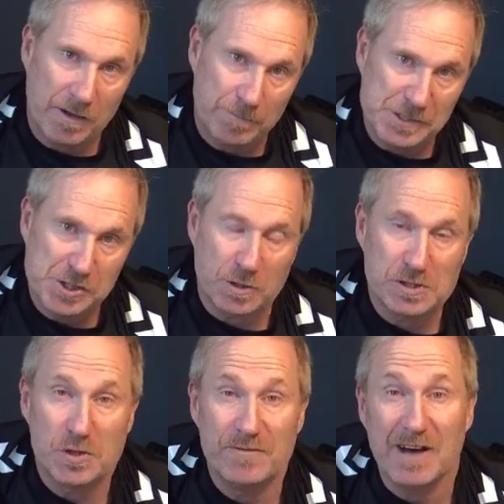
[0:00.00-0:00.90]
Be sure
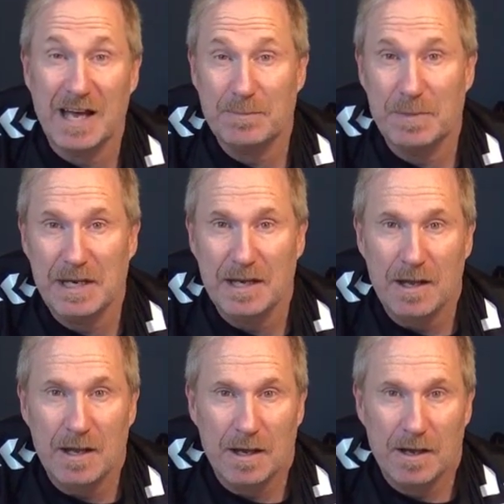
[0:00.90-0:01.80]
to invite me.
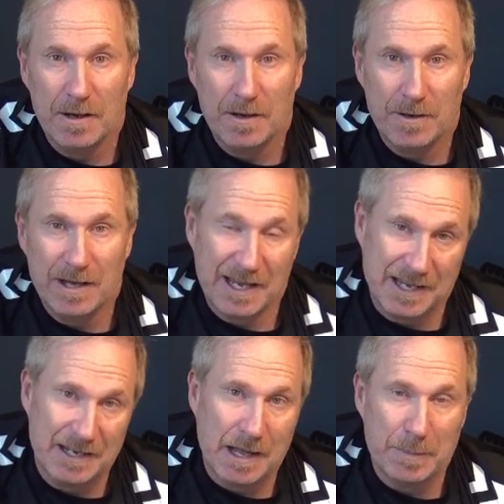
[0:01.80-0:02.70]

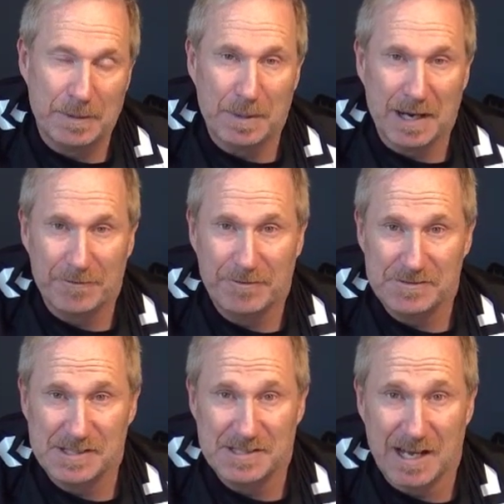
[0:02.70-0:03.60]
Again, I've been part of
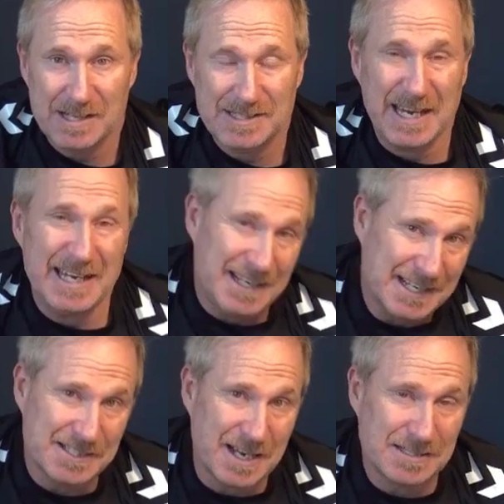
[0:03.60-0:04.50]
15 titles in
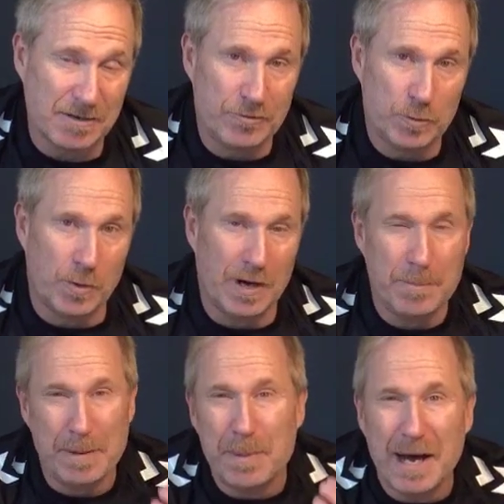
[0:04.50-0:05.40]
international football.
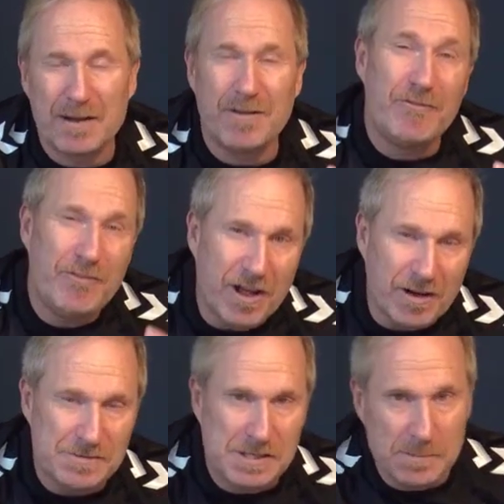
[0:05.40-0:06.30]
I've been part of a lot
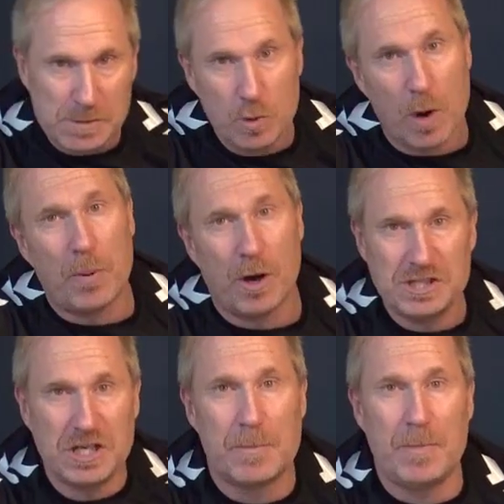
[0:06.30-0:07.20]
of teams who are
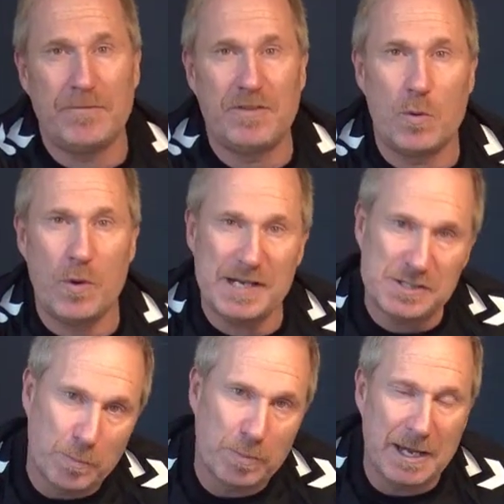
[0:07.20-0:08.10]
punching above their weight,
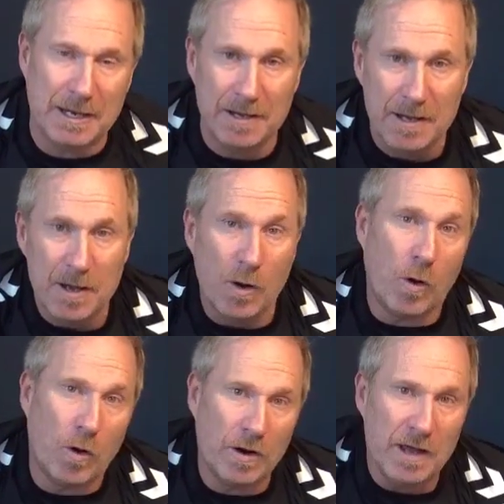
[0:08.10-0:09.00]
so playing
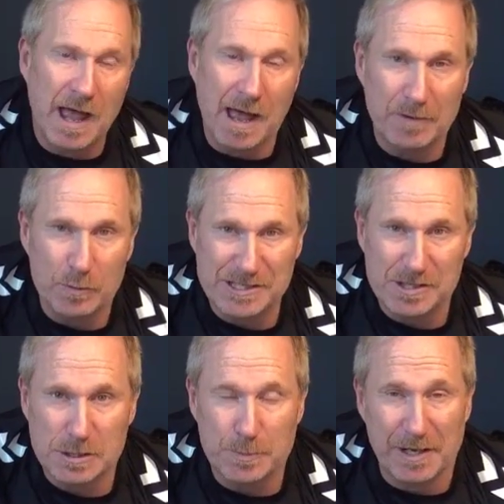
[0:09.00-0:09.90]
or having
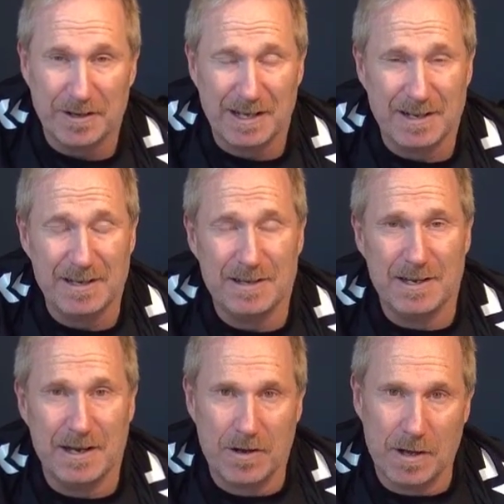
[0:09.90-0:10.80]
results better than
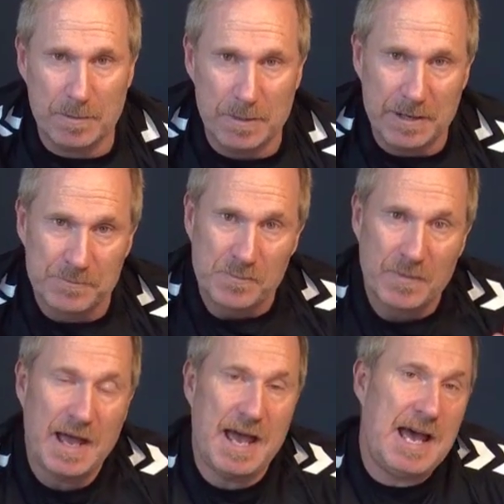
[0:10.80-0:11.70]
their economy.
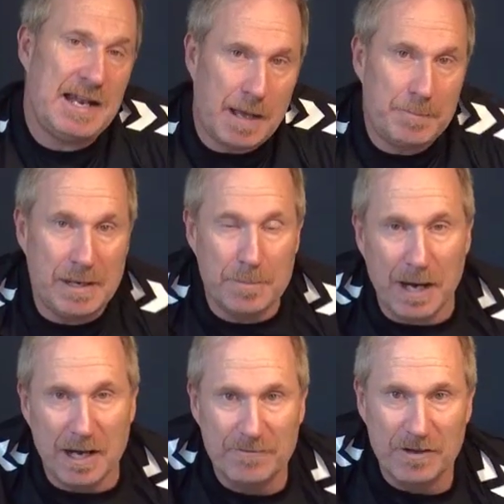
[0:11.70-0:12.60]
And I've been a
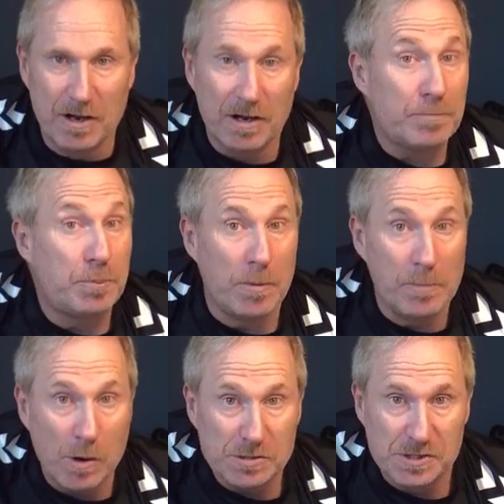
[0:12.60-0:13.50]
part of a lot of
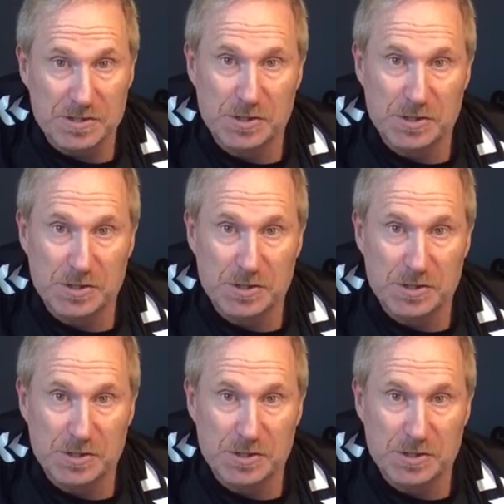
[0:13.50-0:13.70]
promotions